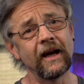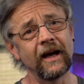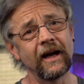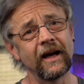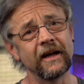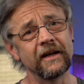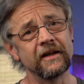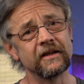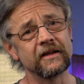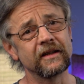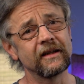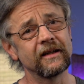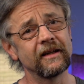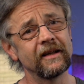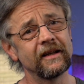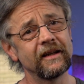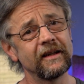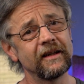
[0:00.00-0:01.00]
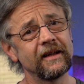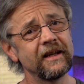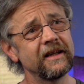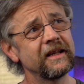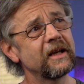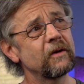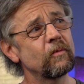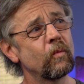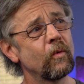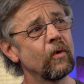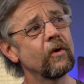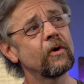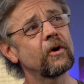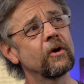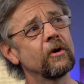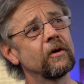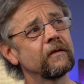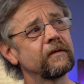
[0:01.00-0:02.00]
and then they
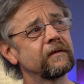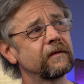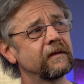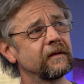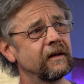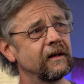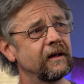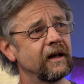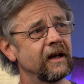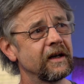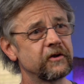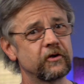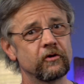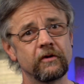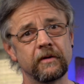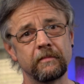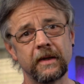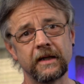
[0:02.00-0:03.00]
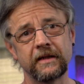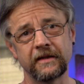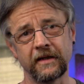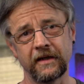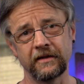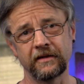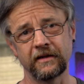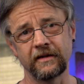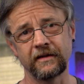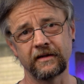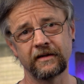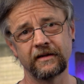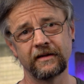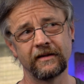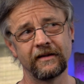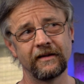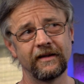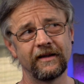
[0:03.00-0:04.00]
walk off as you're in
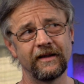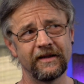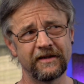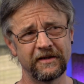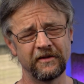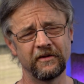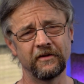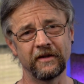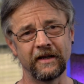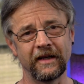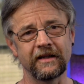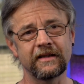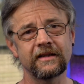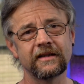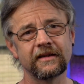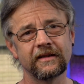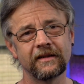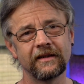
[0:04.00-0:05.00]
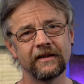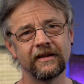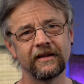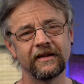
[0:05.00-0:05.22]
mid-sentence. It's not nice.